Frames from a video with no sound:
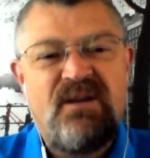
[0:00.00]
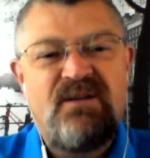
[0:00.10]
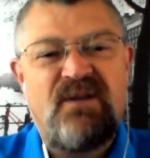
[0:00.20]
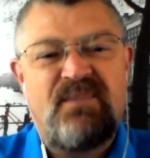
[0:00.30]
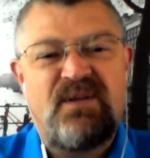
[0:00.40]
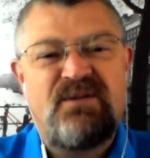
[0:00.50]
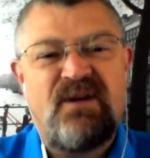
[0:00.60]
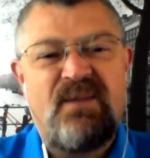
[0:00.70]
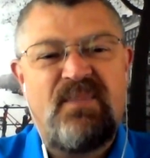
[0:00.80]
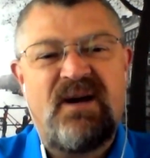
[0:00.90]
drop the
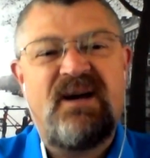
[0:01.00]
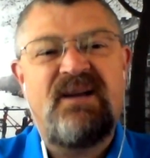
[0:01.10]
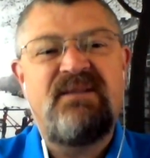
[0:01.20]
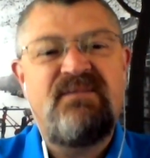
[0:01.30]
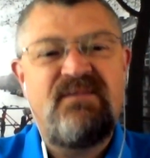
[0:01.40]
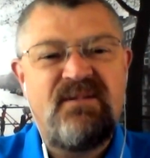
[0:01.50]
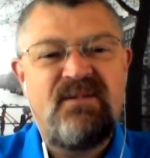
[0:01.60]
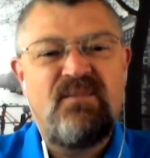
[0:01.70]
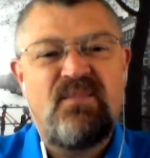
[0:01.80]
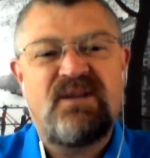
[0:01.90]
tripod,
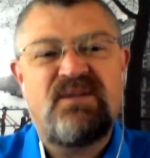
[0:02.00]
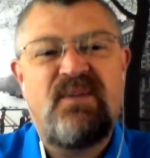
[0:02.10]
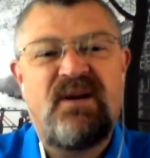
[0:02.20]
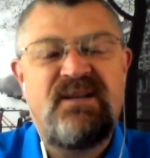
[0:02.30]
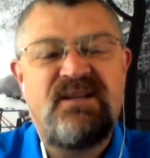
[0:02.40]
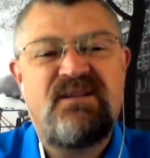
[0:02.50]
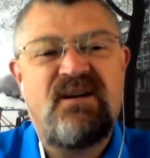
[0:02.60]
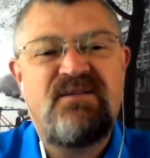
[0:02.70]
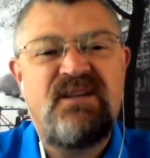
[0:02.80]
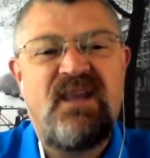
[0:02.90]
press a button to
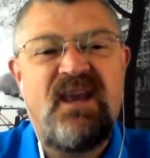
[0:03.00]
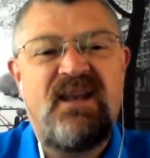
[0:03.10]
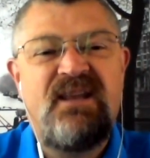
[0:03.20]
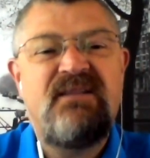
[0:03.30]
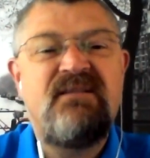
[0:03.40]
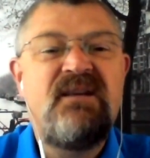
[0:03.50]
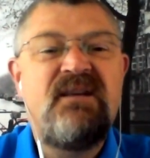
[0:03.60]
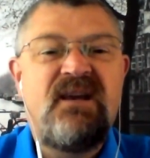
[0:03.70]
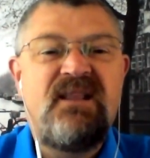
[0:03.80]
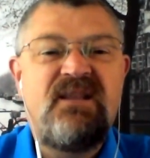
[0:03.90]
start scanning.
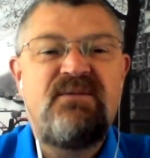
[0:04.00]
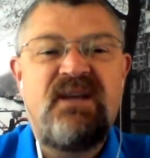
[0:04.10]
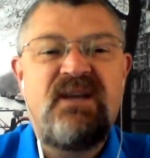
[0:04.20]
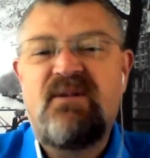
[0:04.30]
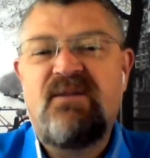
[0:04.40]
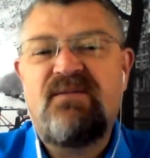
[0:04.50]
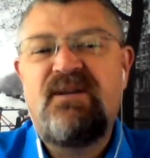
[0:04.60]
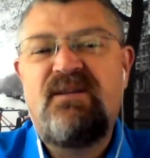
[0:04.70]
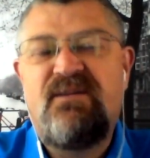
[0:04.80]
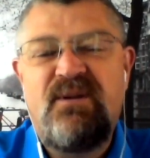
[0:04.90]
And then it would take
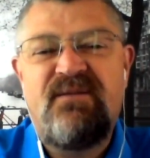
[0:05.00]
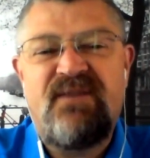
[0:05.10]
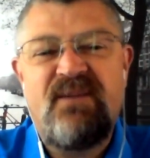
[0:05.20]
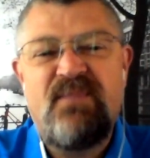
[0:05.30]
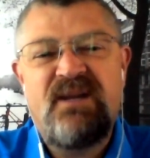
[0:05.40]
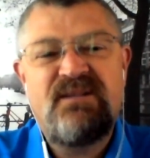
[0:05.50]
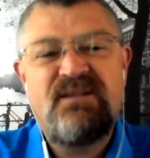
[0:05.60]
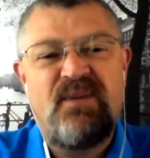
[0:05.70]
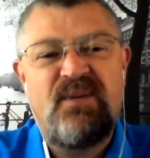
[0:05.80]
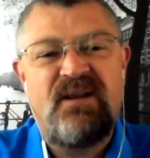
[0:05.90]
roughly three to five minutes,
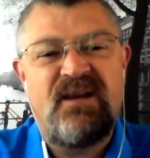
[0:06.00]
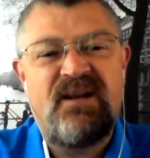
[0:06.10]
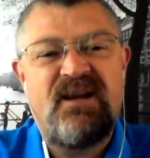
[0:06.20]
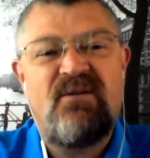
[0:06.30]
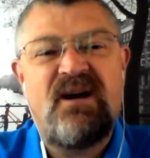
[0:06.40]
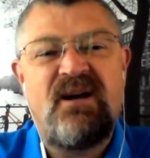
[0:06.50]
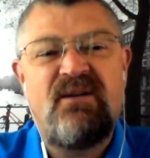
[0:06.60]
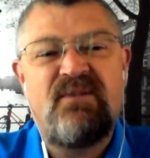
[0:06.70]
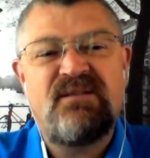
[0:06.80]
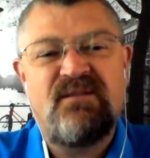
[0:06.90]
depending on how high
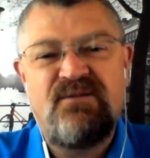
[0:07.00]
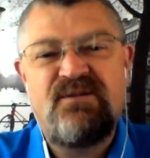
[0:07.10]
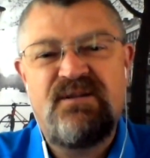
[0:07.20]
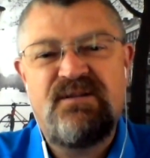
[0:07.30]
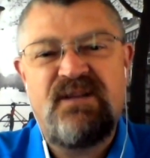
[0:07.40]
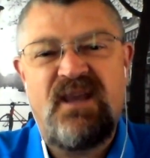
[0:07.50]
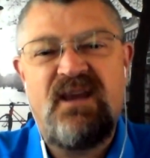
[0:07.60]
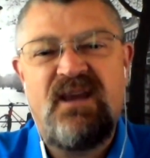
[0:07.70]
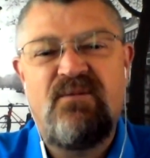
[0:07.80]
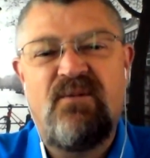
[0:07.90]
a resolution
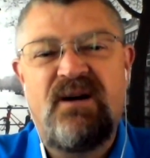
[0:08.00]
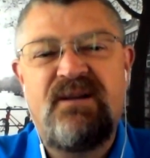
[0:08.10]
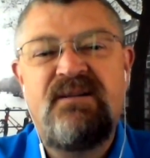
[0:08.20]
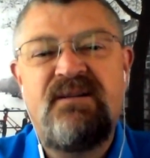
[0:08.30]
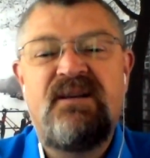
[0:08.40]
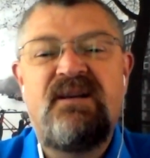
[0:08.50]
scan you wanted.